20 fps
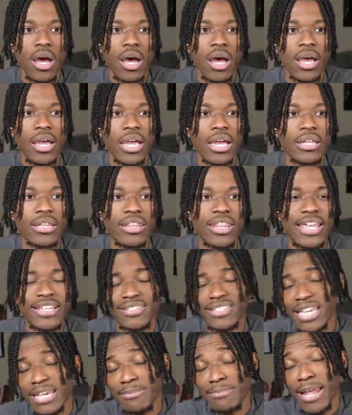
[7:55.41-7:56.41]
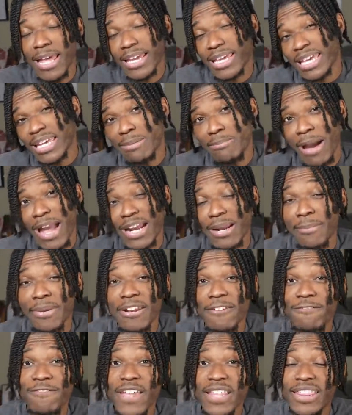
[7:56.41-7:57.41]
uh, it, it, seemed like he might have
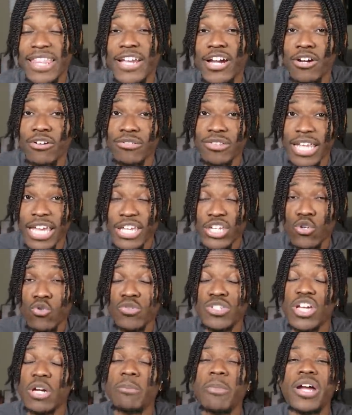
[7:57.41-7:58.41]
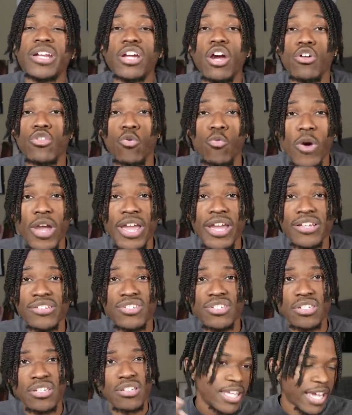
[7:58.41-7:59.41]
been a fit there. They used their money other
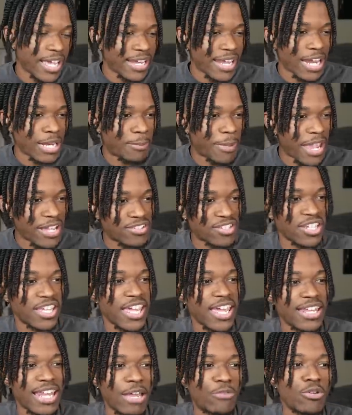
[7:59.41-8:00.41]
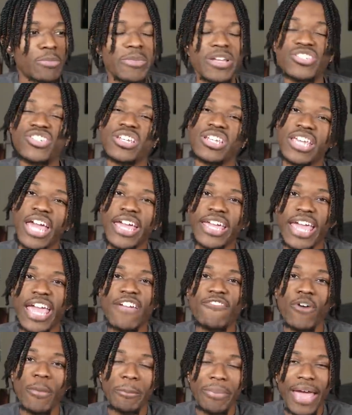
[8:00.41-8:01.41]
ways. Indiana Pacers, again, like we mentioned, g-
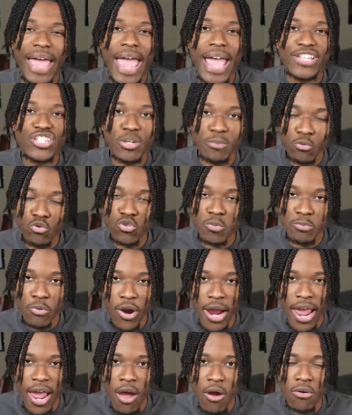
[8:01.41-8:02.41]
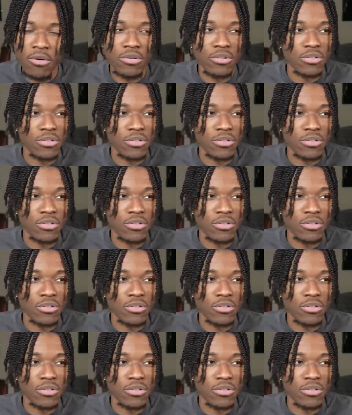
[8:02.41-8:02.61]
gave a bag to Bruce Brown.